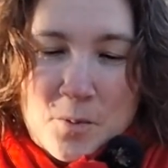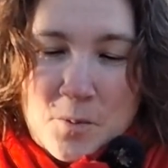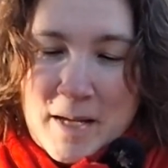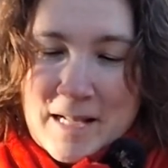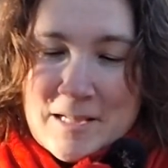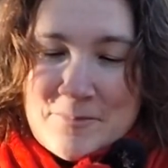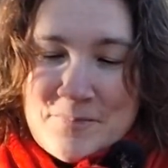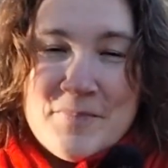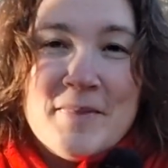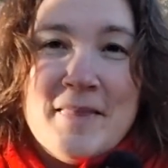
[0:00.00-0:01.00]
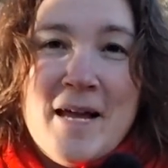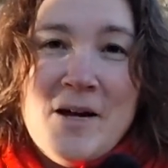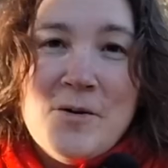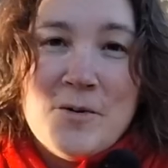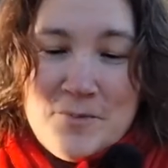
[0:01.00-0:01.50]
Well,
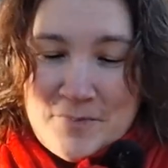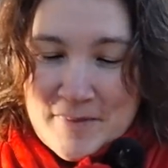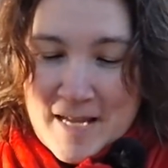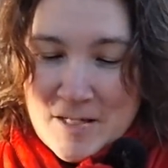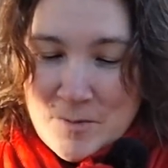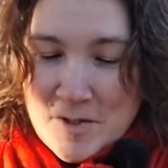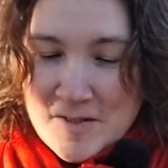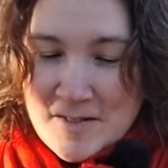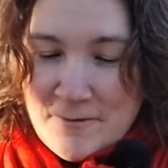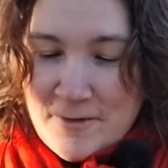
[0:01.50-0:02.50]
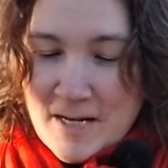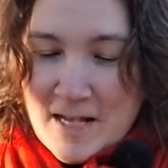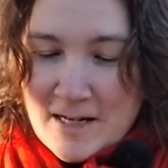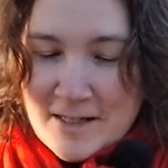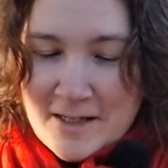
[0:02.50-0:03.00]
now that was the
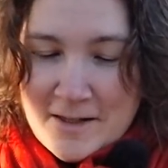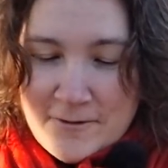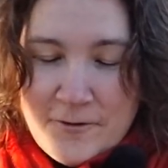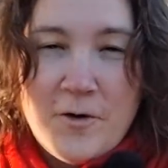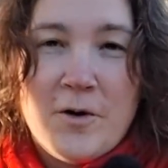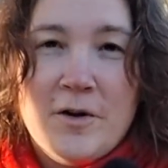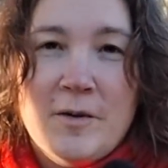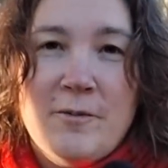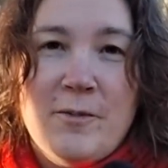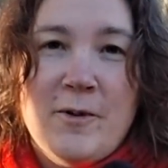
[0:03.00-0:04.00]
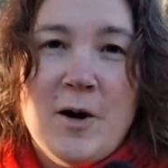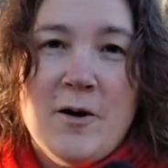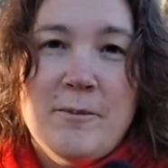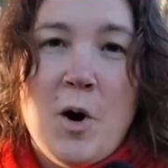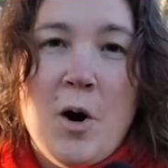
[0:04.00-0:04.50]
finale for the
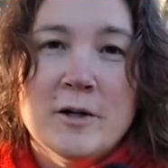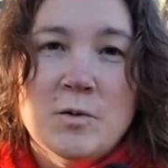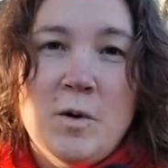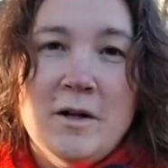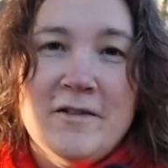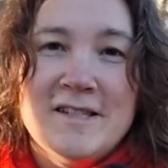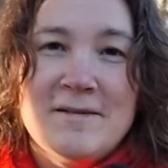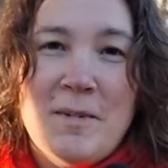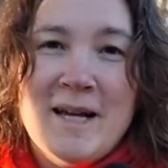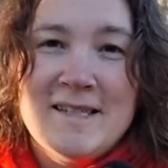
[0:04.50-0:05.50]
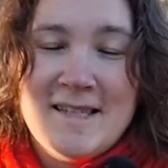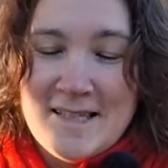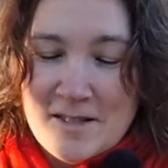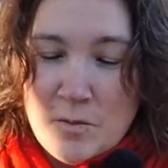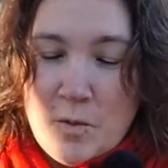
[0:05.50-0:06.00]
part one, my
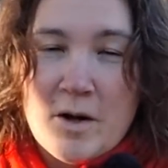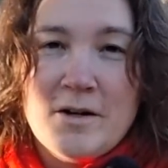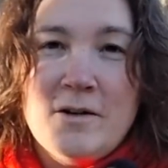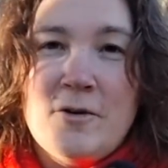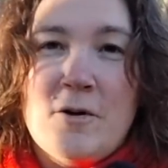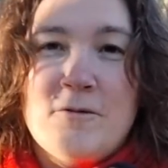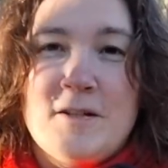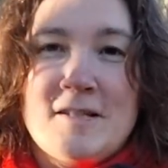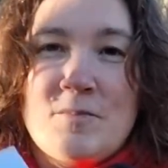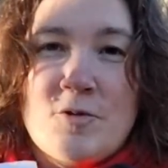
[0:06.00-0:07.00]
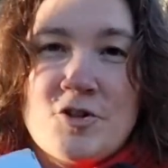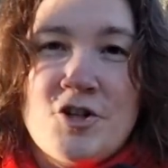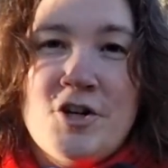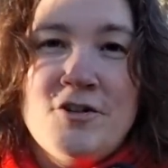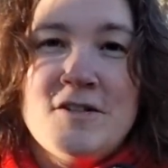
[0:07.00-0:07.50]
season one of this
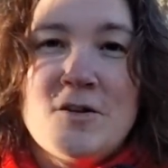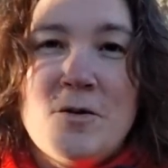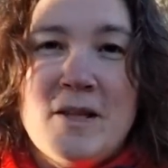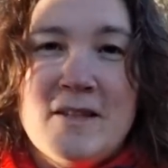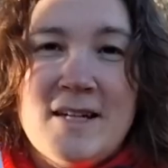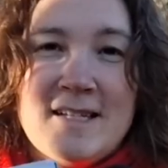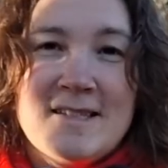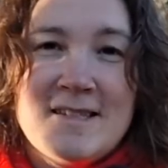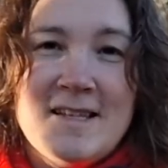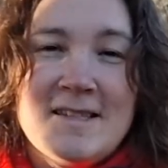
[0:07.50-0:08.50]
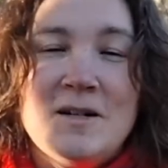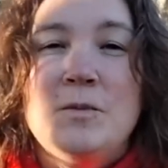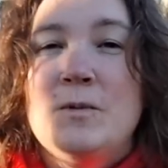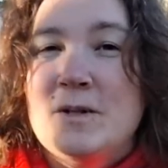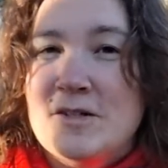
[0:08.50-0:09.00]
brochure. So in the next season
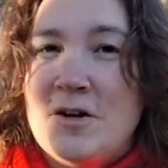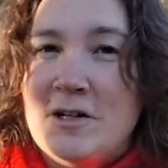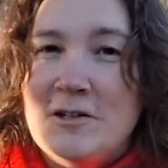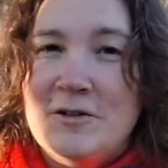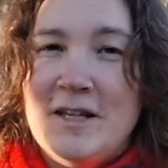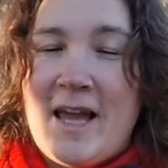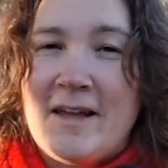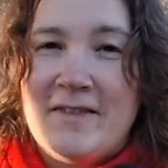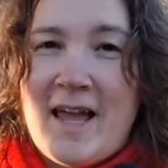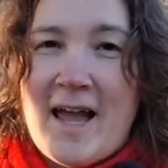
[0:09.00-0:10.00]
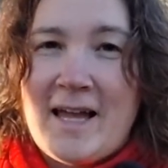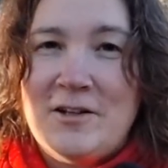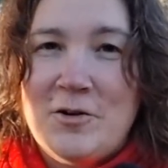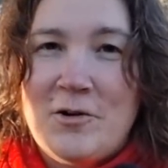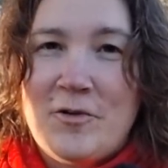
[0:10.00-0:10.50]
we will start looking at the
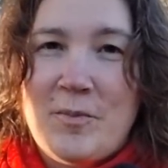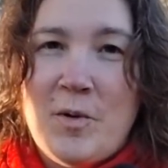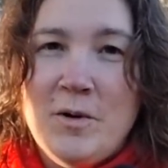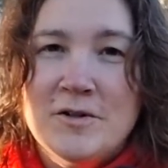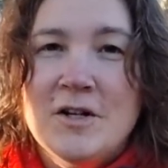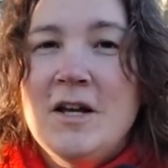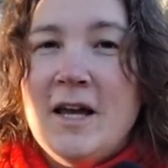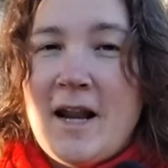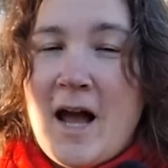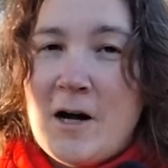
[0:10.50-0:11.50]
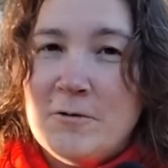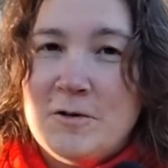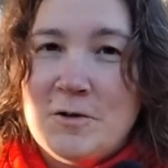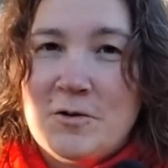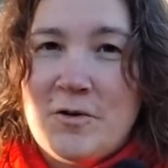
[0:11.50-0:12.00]
annual report and how
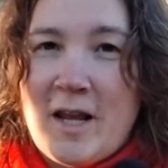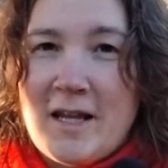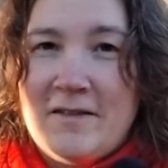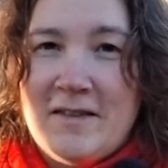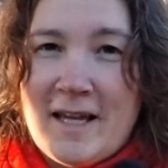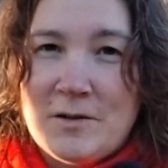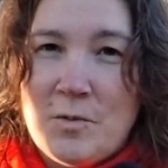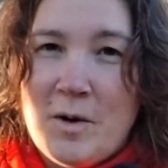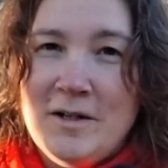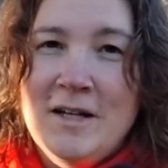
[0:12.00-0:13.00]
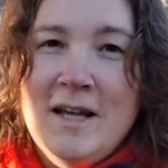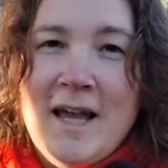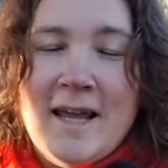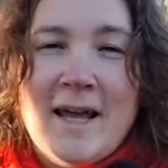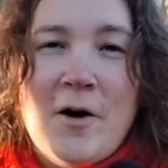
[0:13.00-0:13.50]
to create that one,
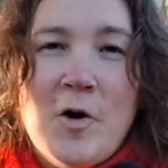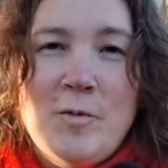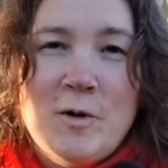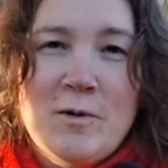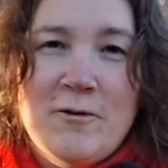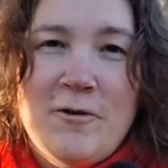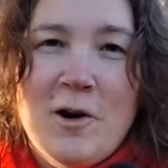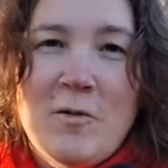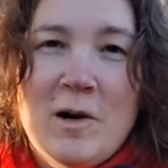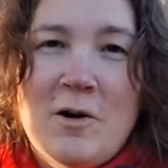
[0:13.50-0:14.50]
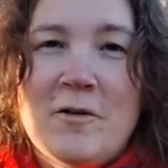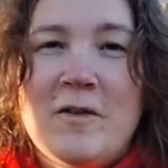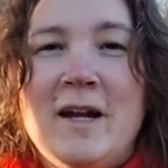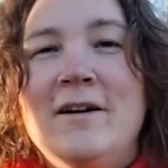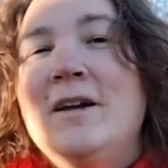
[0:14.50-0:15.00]
and I hope you will follow along
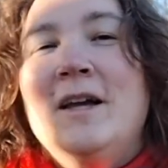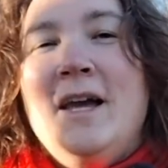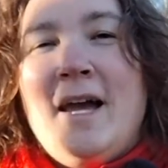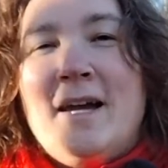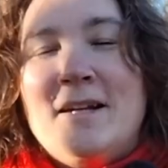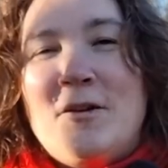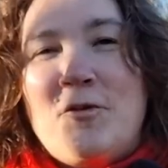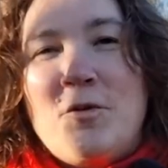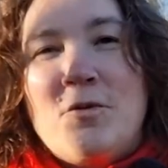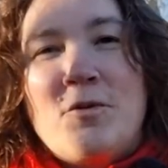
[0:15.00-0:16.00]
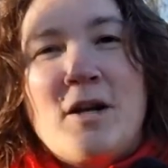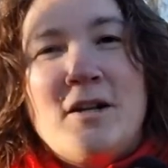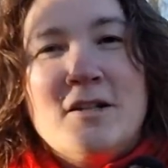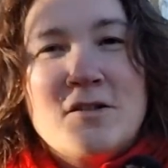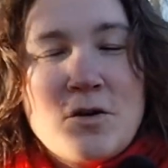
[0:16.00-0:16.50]
there. And if you run
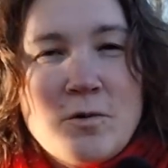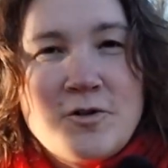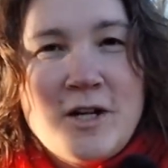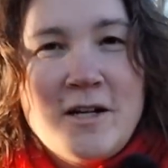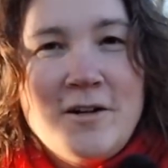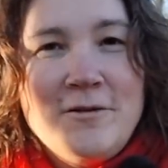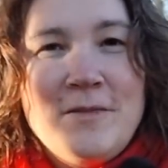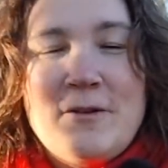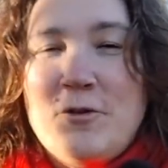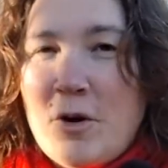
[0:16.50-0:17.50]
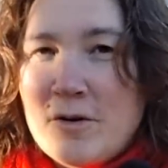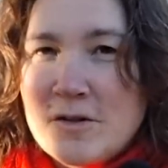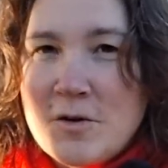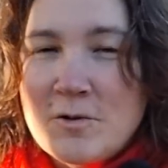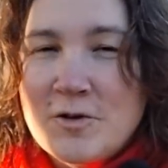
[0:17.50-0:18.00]
a sole trader, if you are a
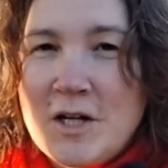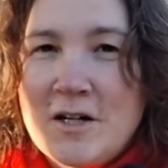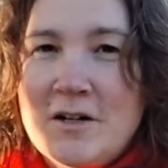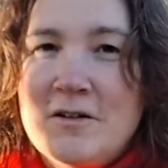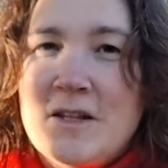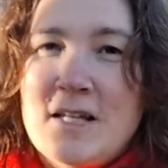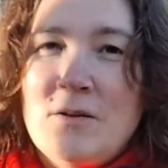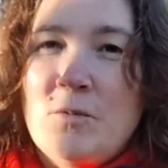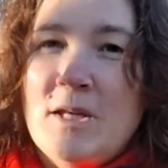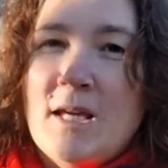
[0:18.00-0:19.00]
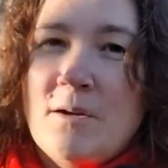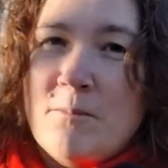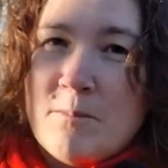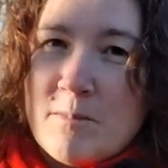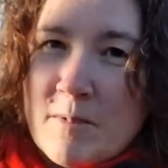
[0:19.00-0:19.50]
sole trader, then we
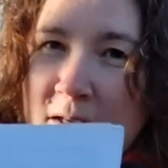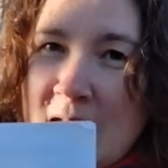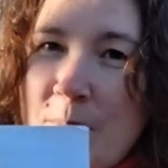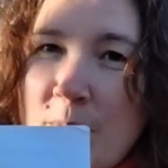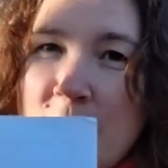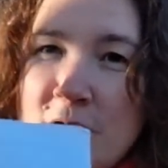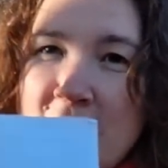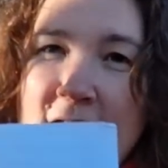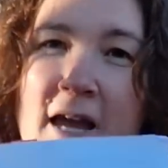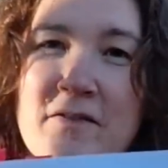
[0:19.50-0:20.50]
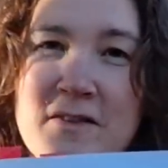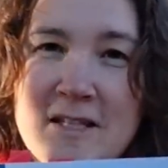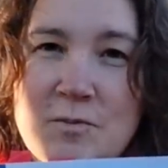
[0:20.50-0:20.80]
can keep looking at this